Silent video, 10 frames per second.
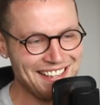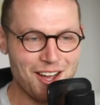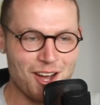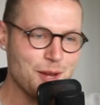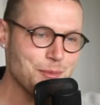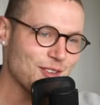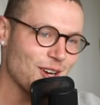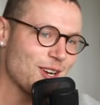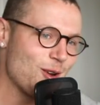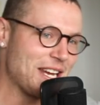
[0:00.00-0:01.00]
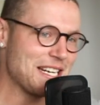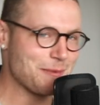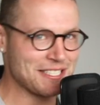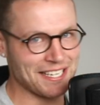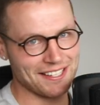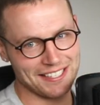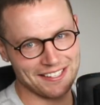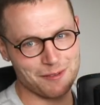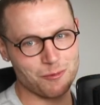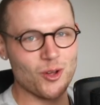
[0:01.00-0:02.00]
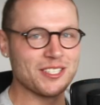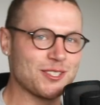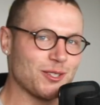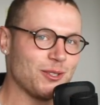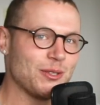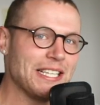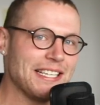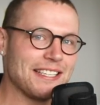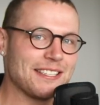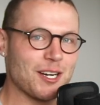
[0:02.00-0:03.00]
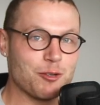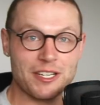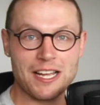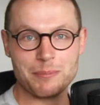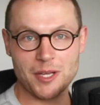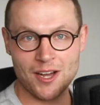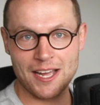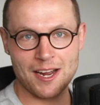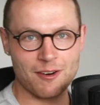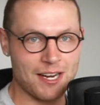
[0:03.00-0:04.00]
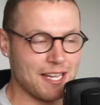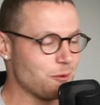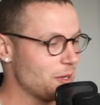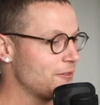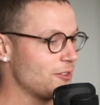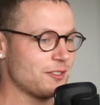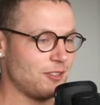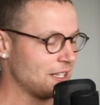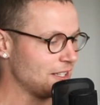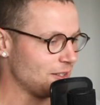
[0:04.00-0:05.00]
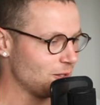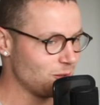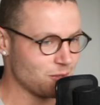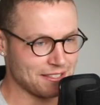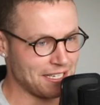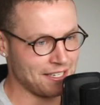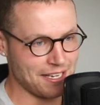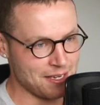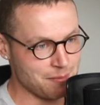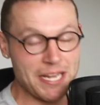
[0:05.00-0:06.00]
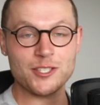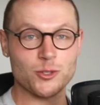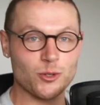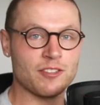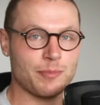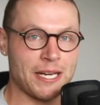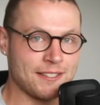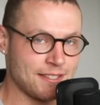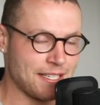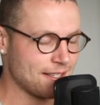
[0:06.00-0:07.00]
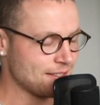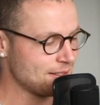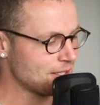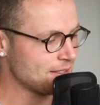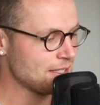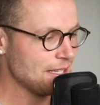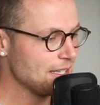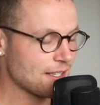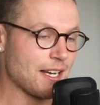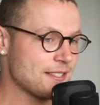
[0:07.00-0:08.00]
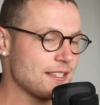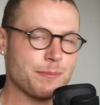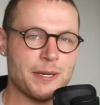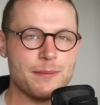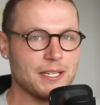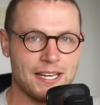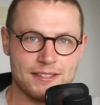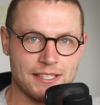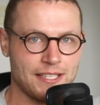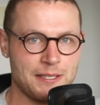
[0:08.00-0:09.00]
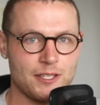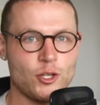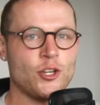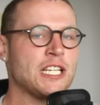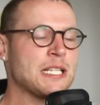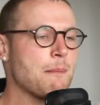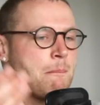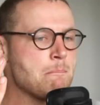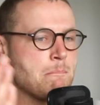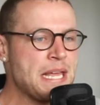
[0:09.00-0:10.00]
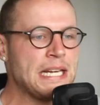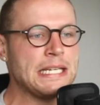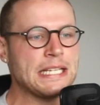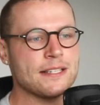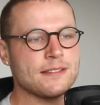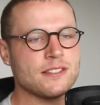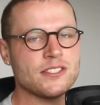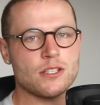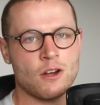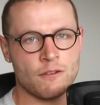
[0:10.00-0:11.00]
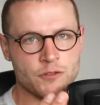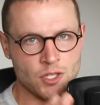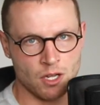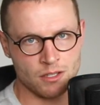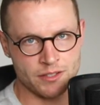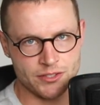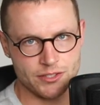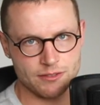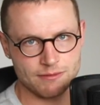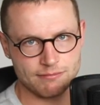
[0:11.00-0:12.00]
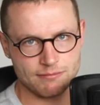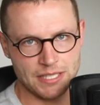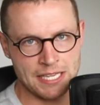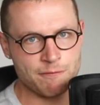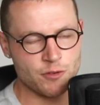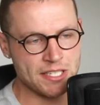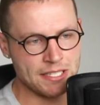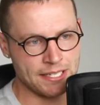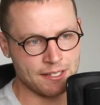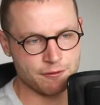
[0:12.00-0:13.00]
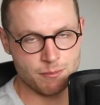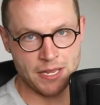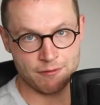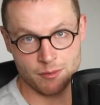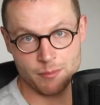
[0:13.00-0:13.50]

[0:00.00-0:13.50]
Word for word: I hope you've got no enemies out there that want to, you know, ring up the IRA or whatever it's fucking called and, and, and make sure you've paid your taxes. Because, guys, there's people out there earning millions of dollars every year from, from